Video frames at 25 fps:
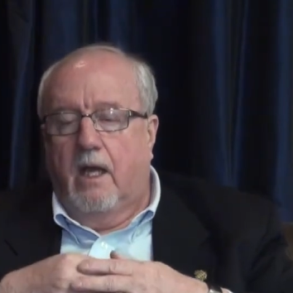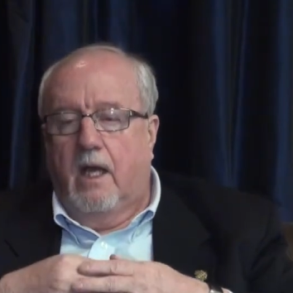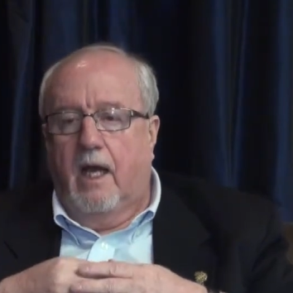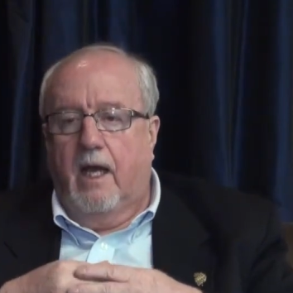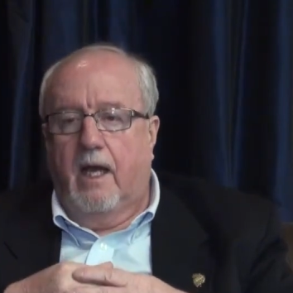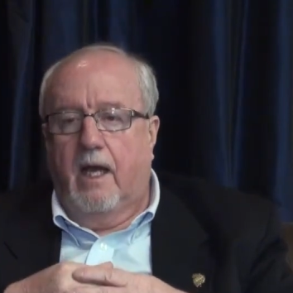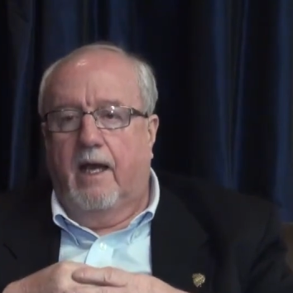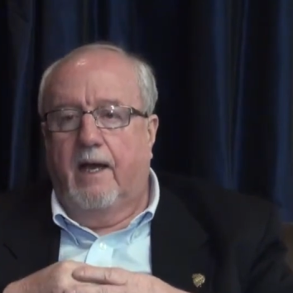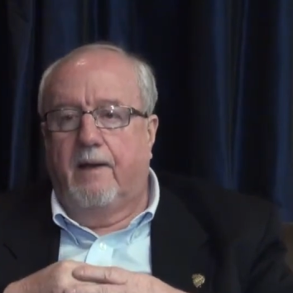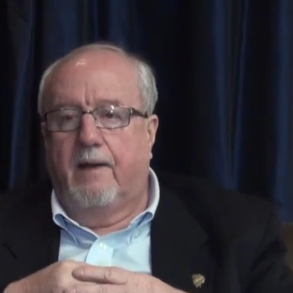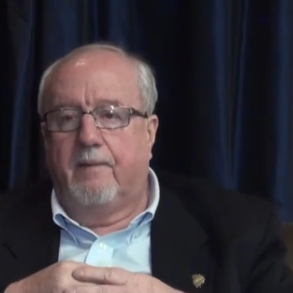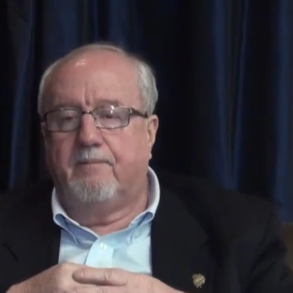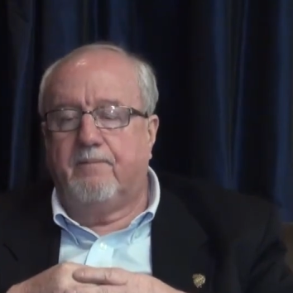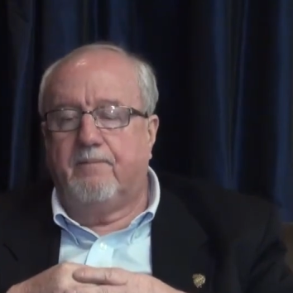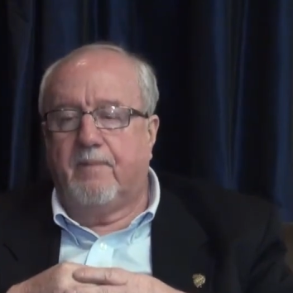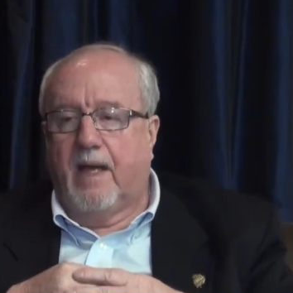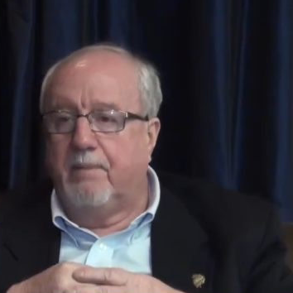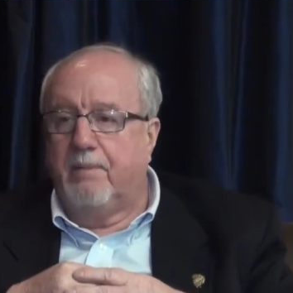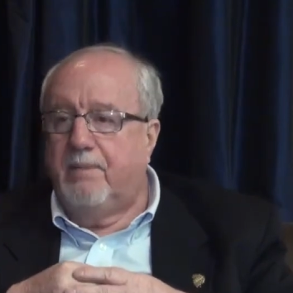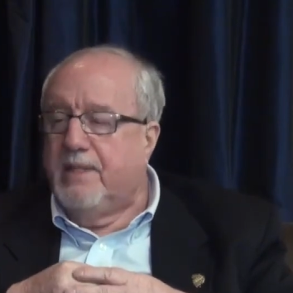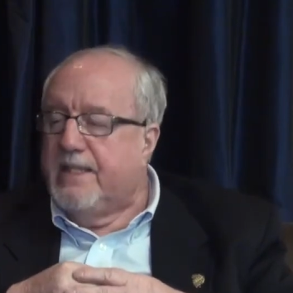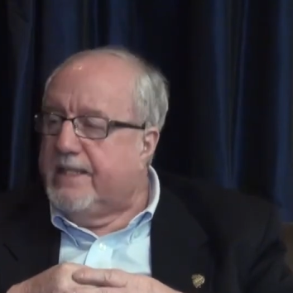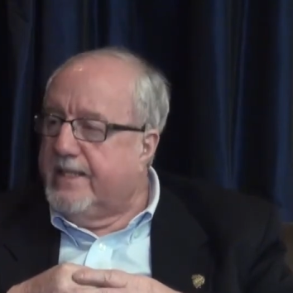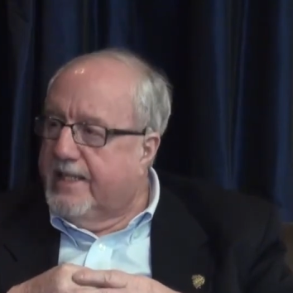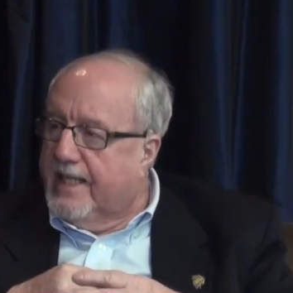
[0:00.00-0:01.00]

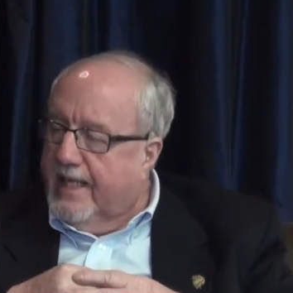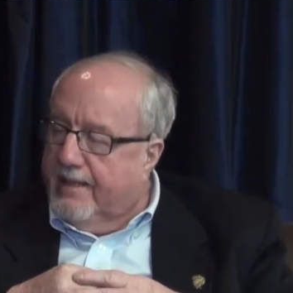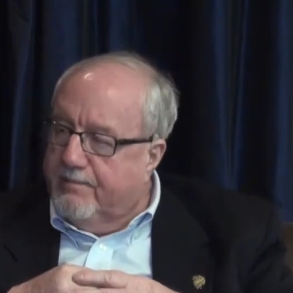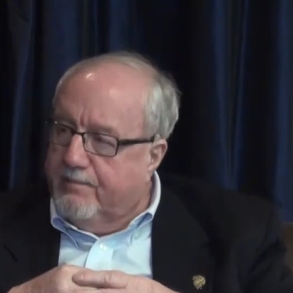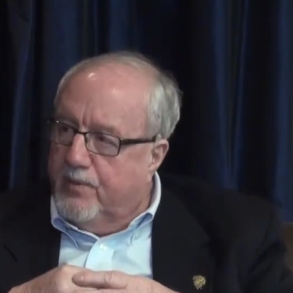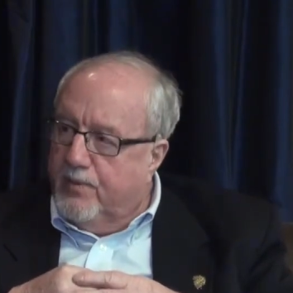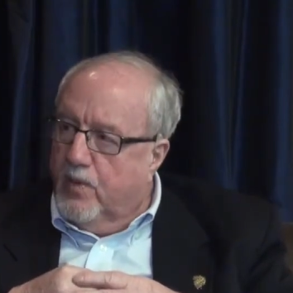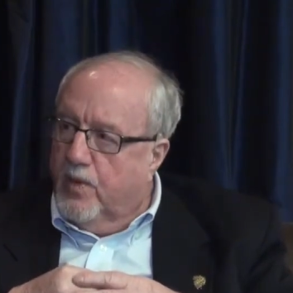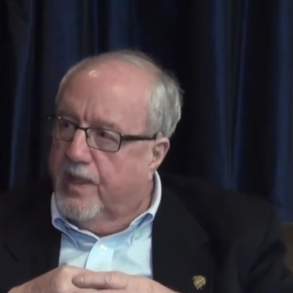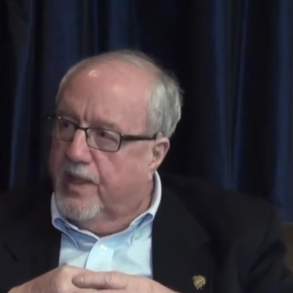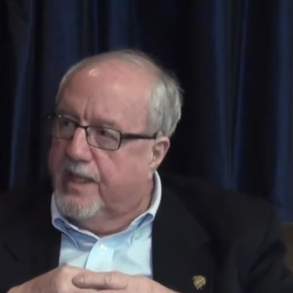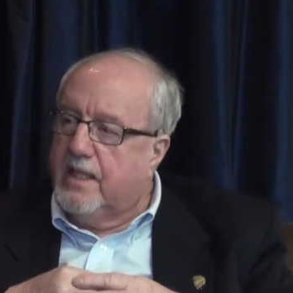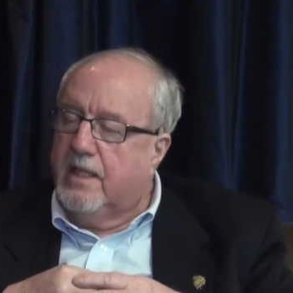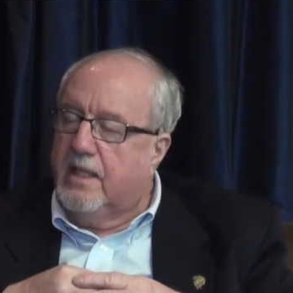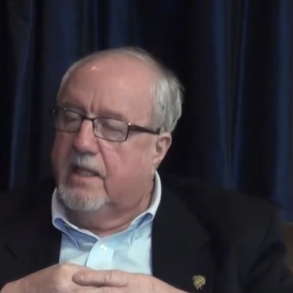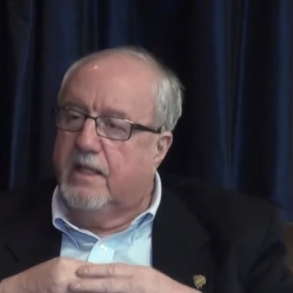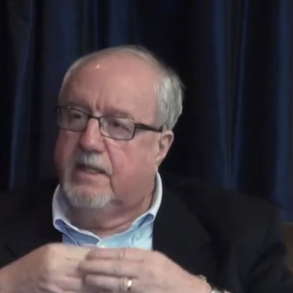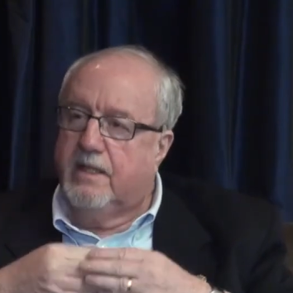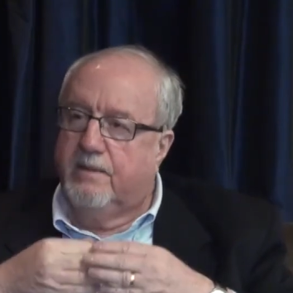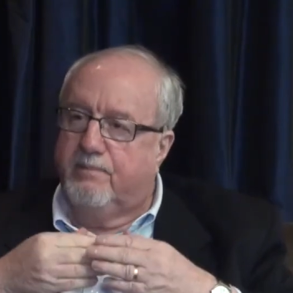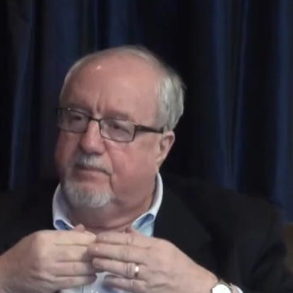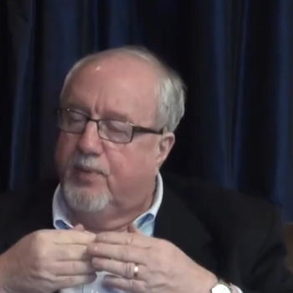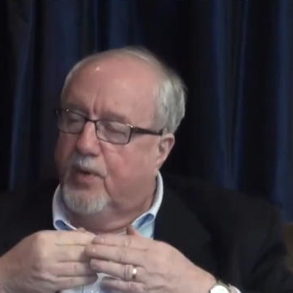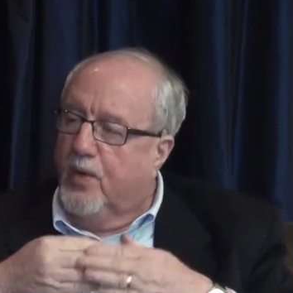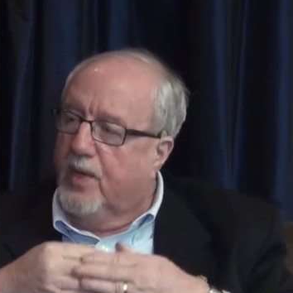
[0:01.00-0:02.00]
Up until that point,
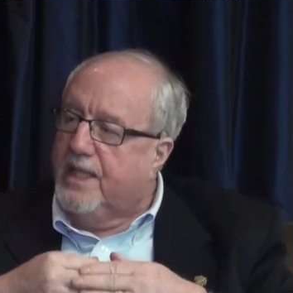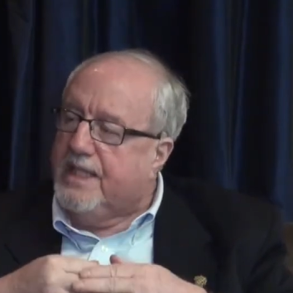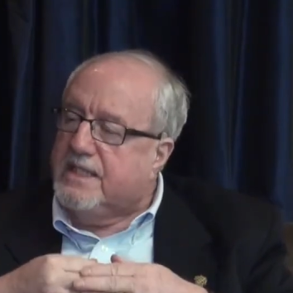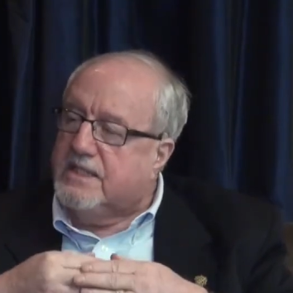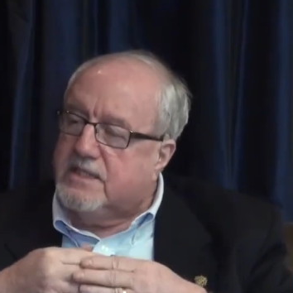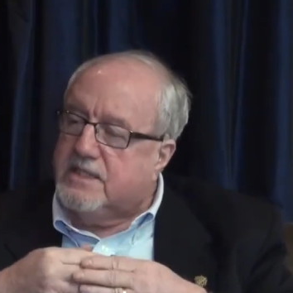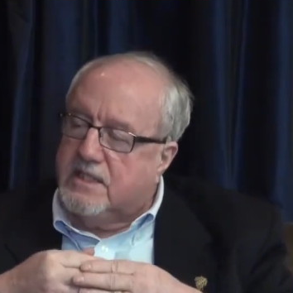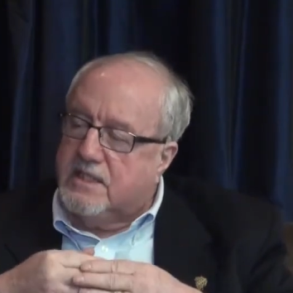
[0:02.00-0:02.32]
the point